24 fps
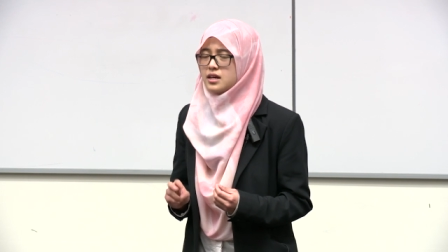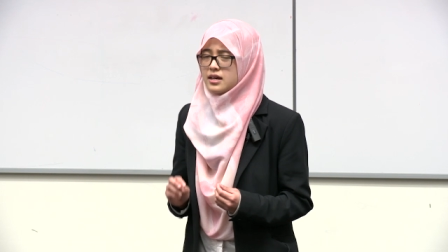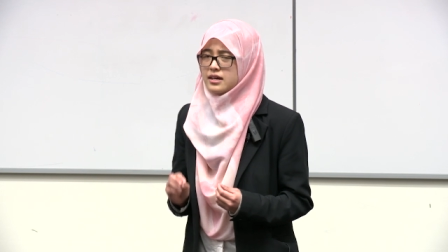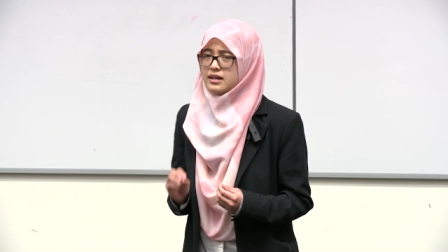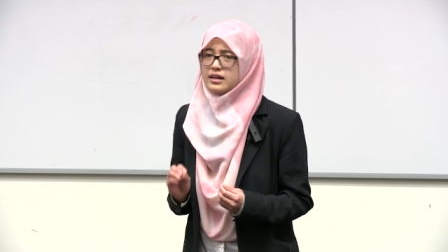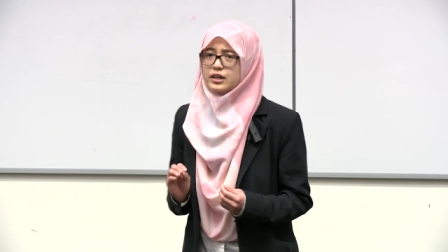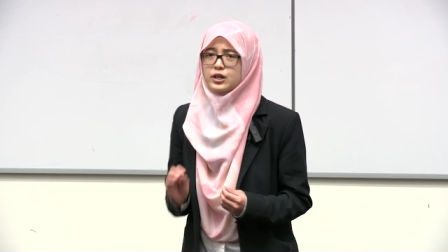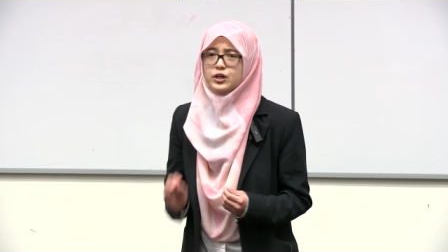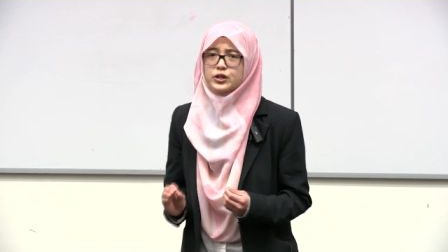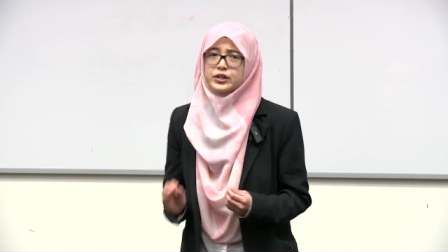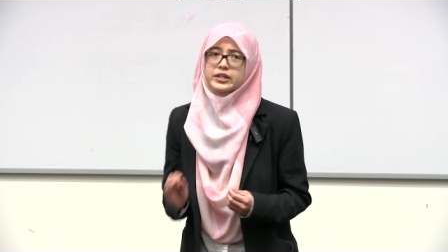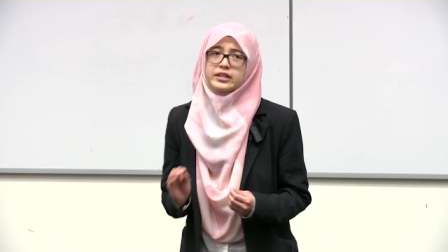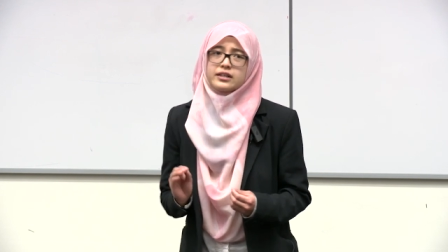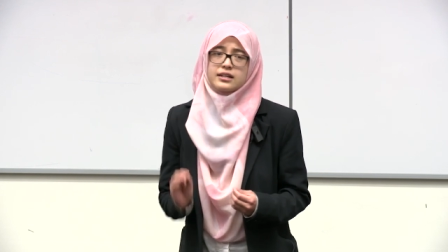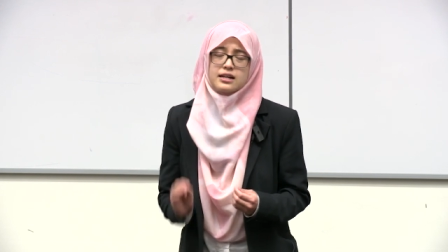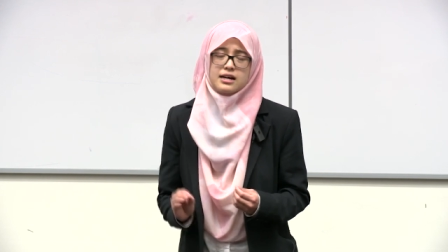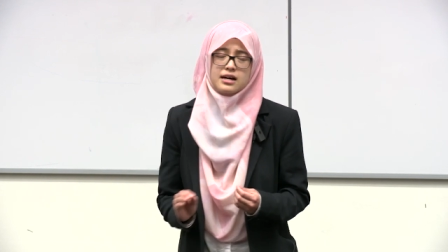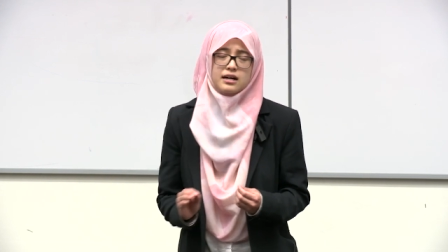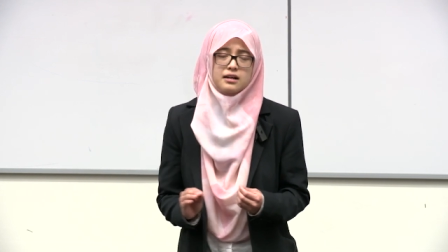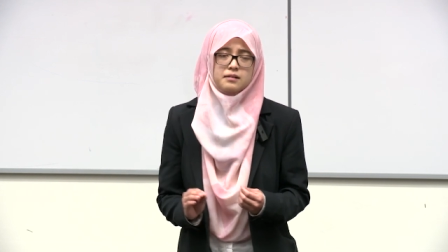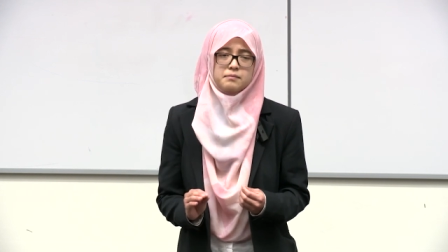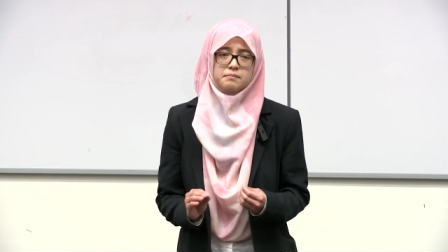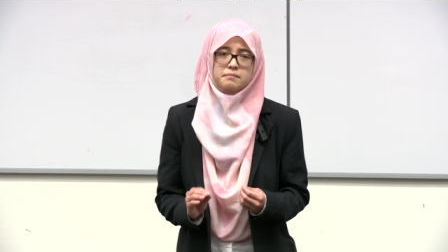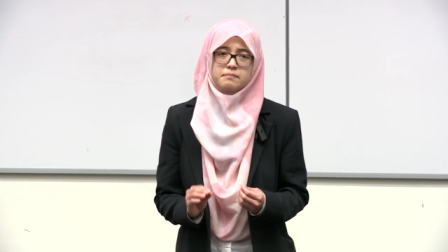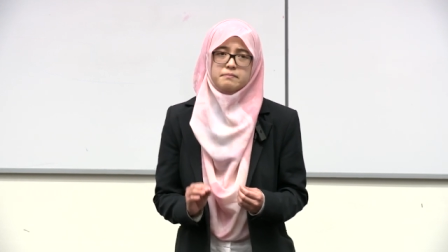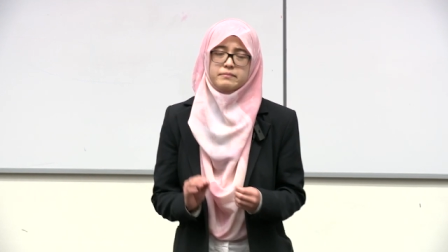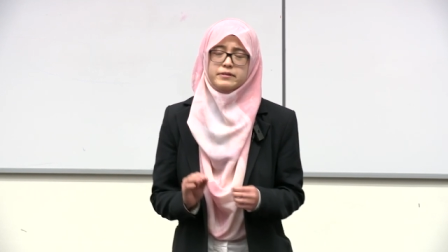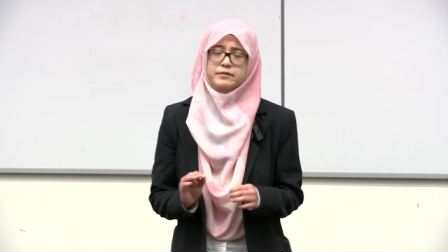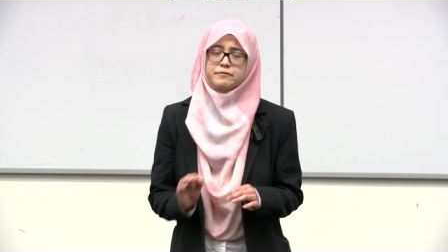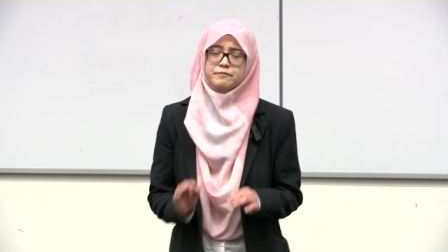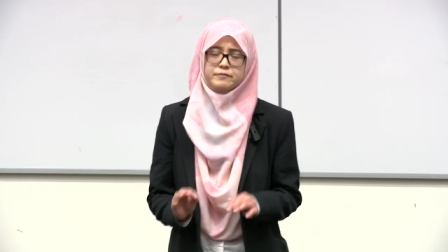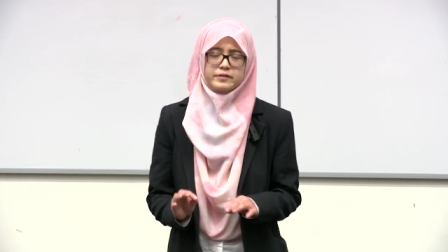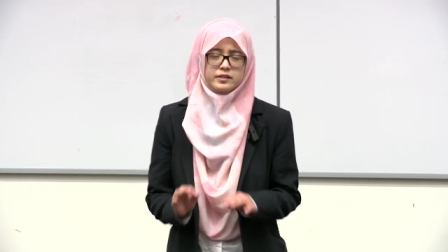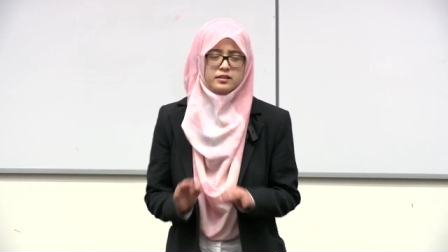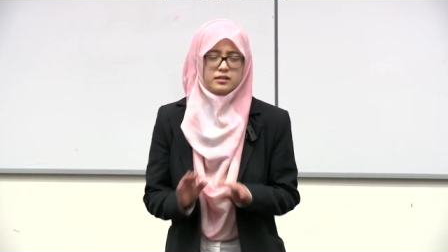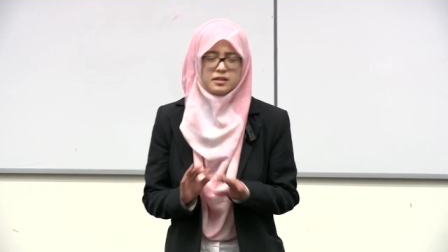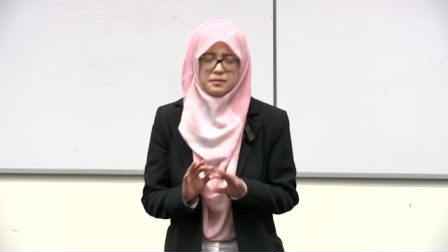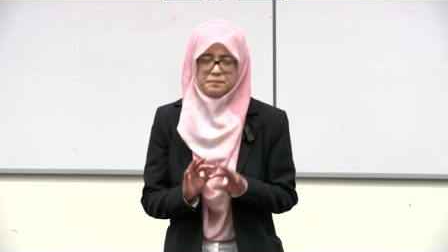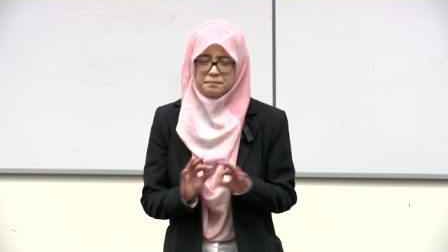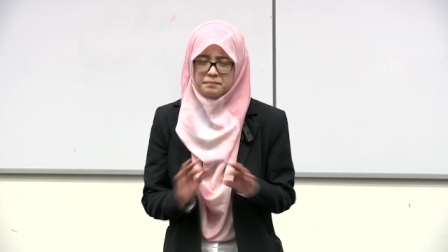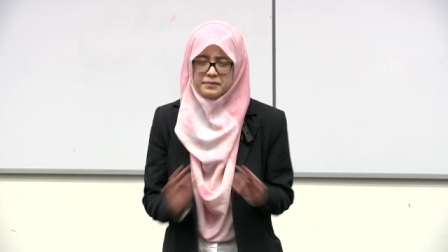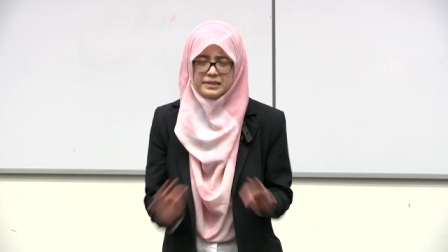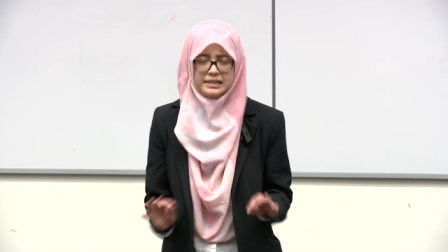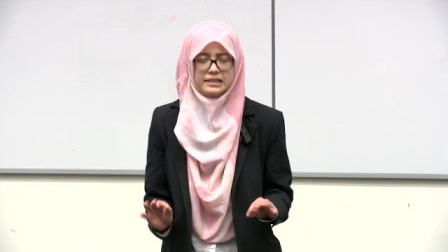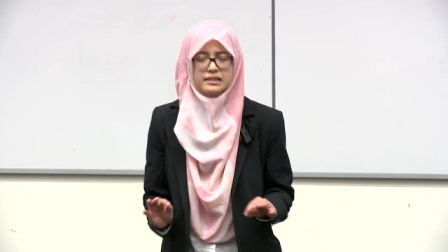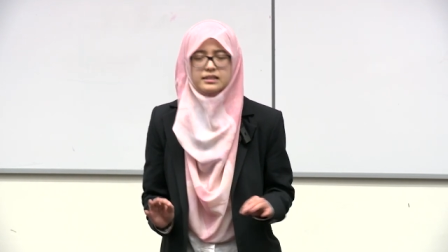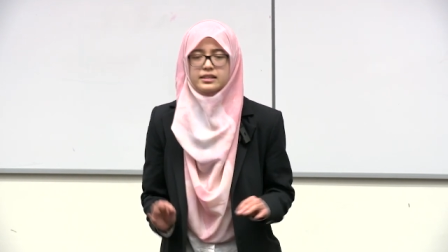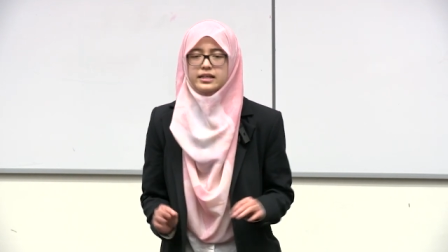and I couldn't help but feel
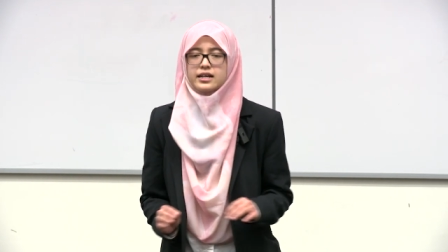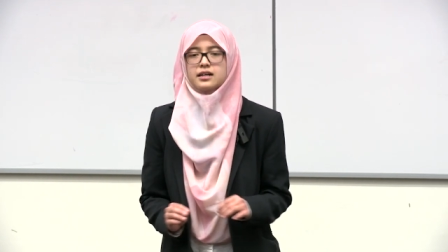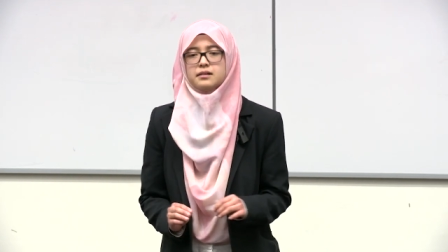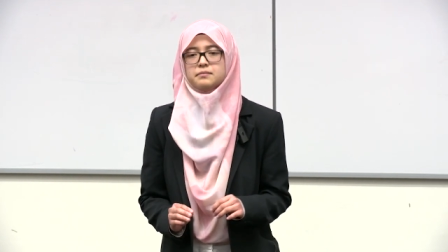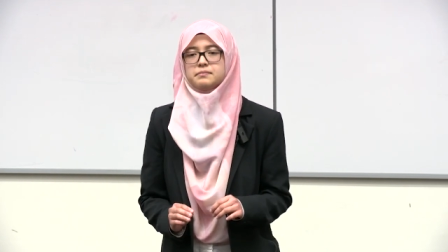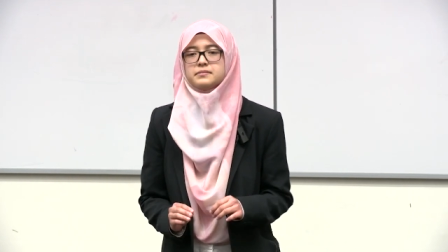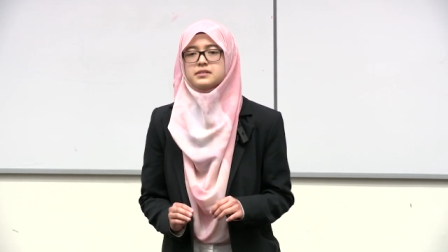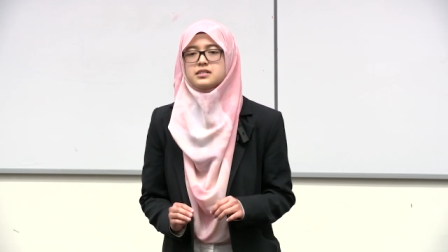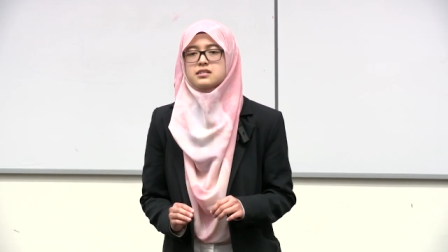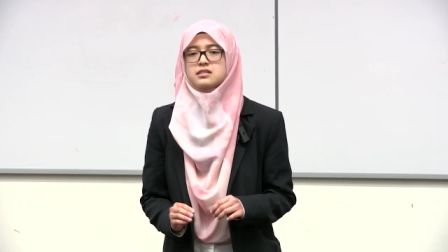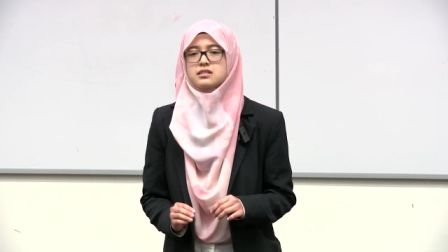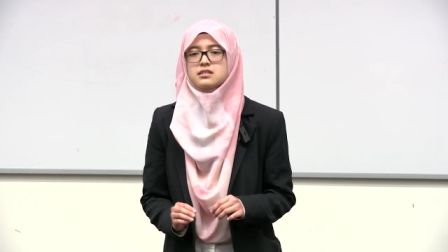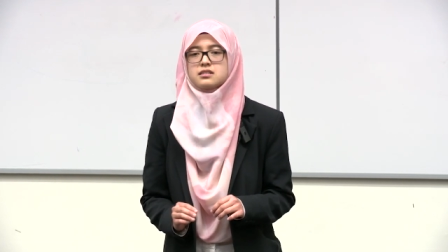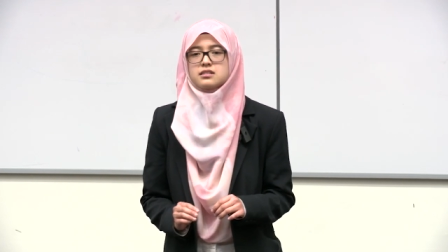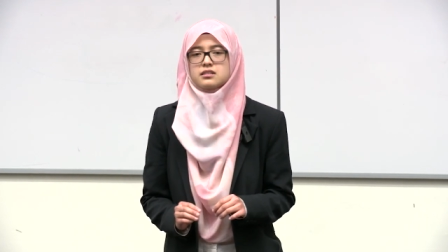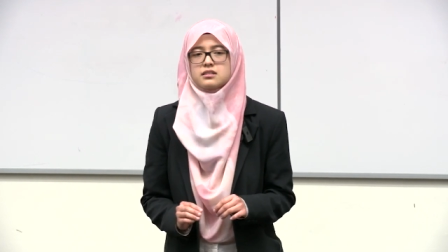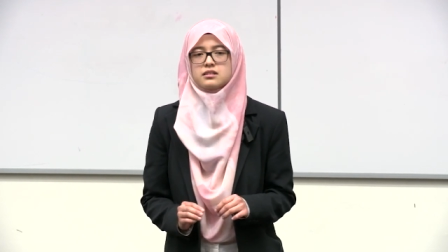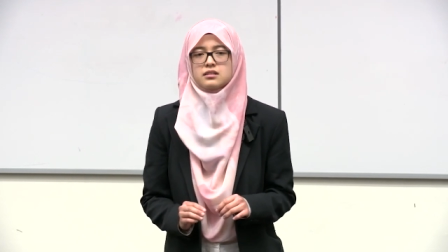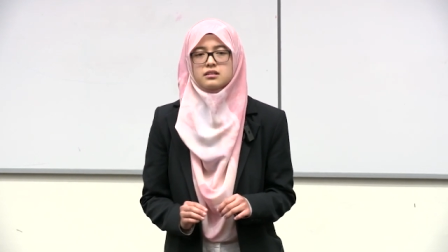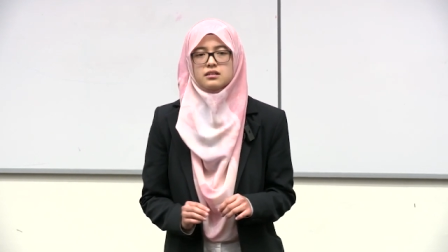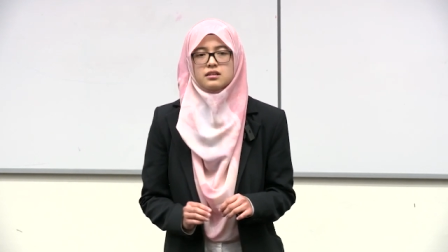completely helpless.